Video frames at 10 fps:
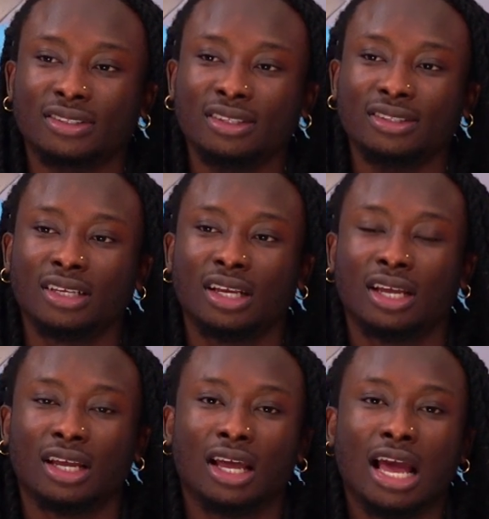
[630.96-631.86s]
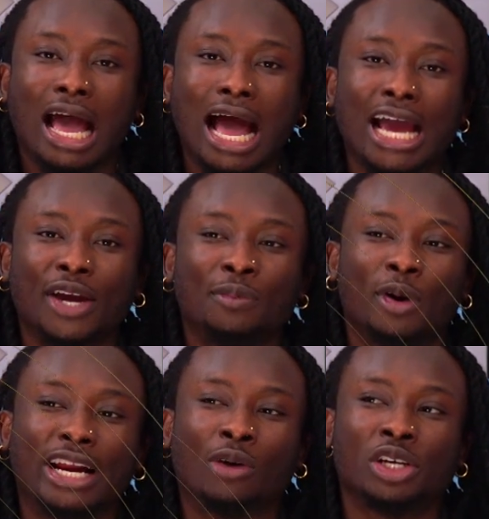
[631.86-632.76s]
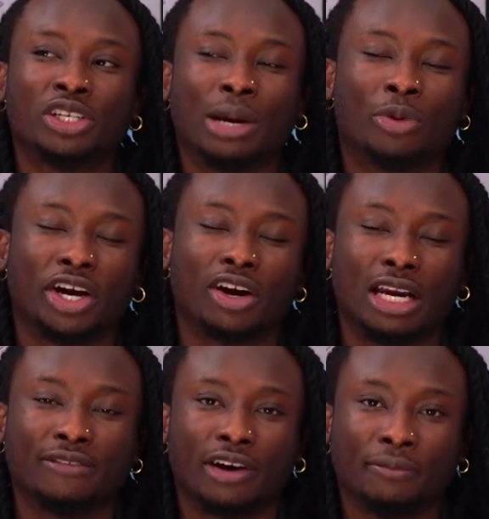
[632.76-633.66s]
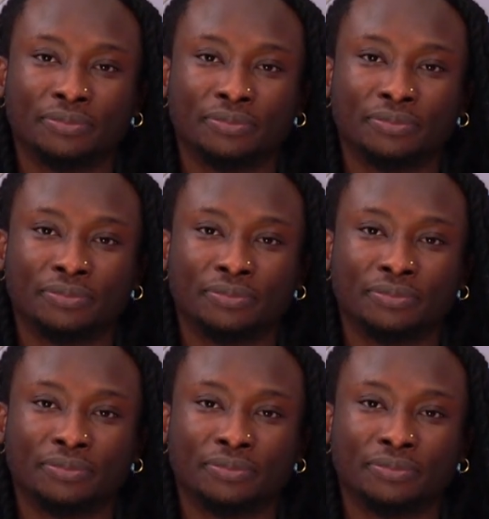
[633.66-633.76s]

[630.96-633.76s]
Hello? Hi, good morning. What's your name? Where are you calling from?